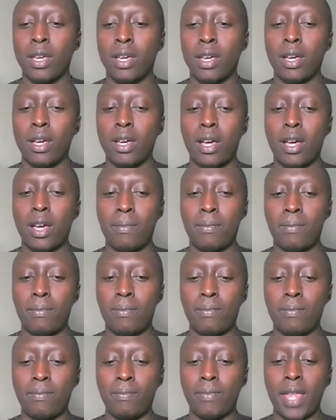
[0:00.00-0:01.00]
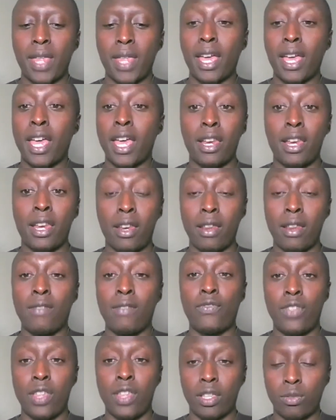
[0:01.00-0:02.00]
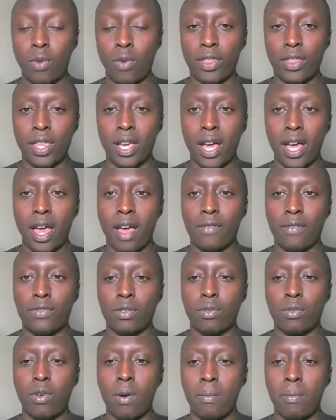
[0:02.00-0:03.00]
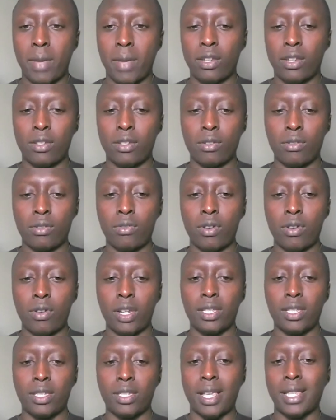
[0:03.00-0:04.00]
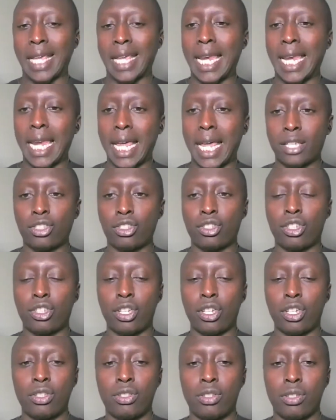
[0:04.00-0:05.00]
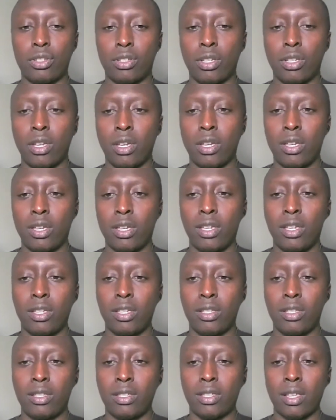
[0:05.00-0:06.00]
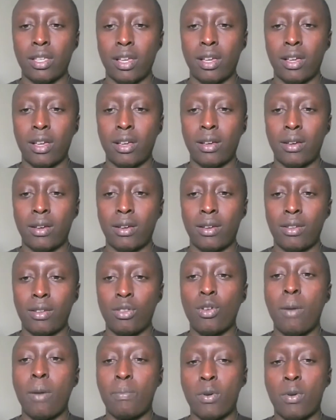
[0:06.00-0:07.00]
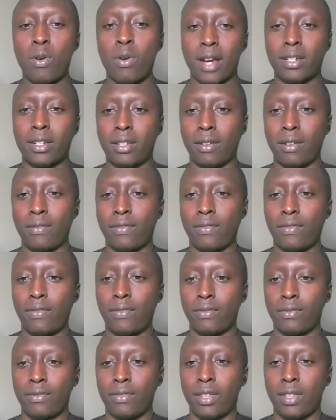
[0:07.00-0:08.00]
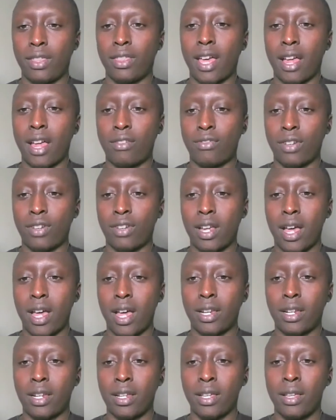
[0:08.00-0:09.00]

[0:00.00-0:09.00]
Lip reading: And if there's one thing I have to commend you on is, as an exchange, is you are proactive in that regard,